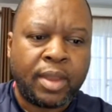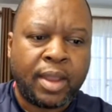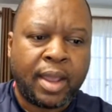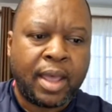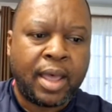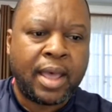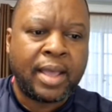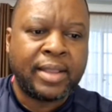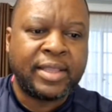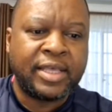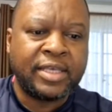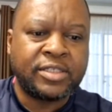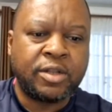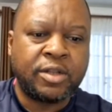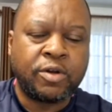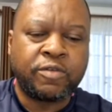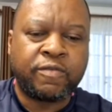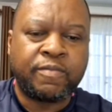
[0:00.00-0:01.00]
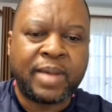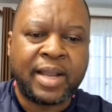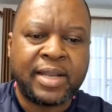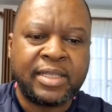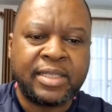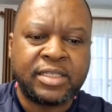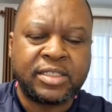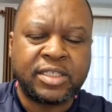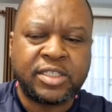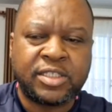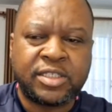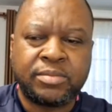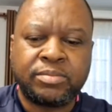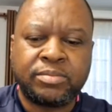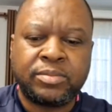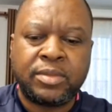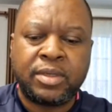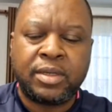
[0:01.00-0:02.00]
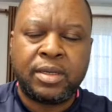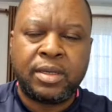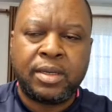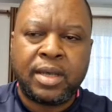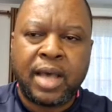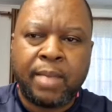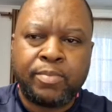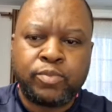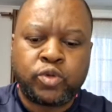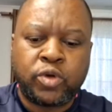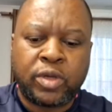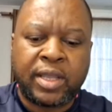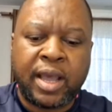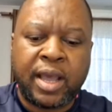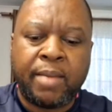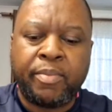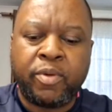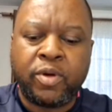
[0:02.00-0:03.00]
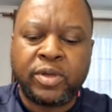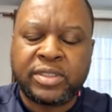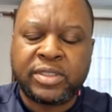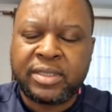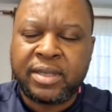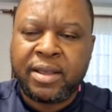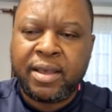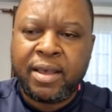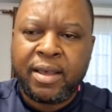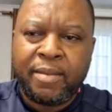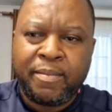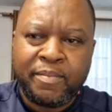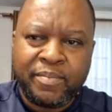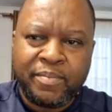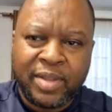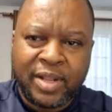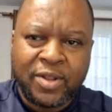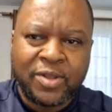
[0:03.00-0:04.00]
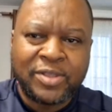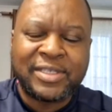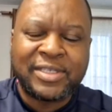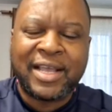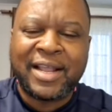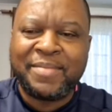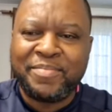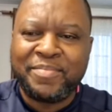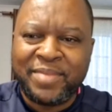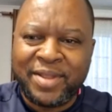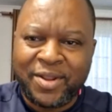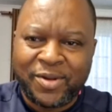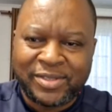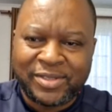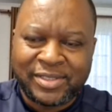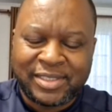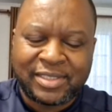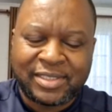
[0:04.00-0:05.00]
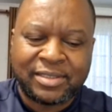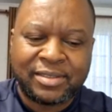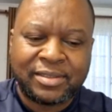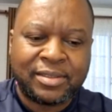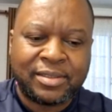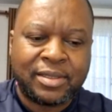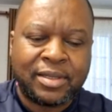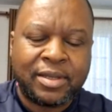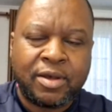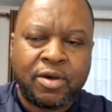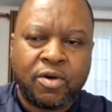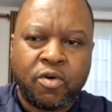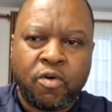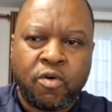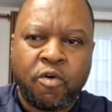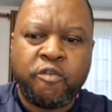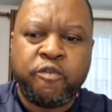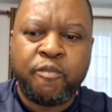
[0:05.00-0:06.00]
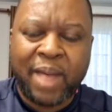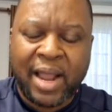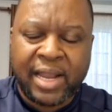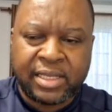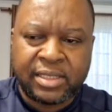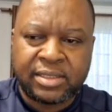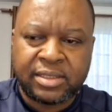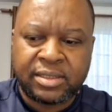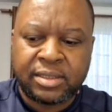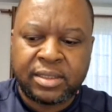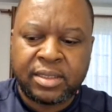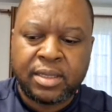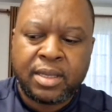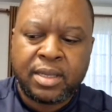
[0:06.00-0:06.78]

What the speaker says: There is a lot of money in the system. I'm talking about millions and millions of monies.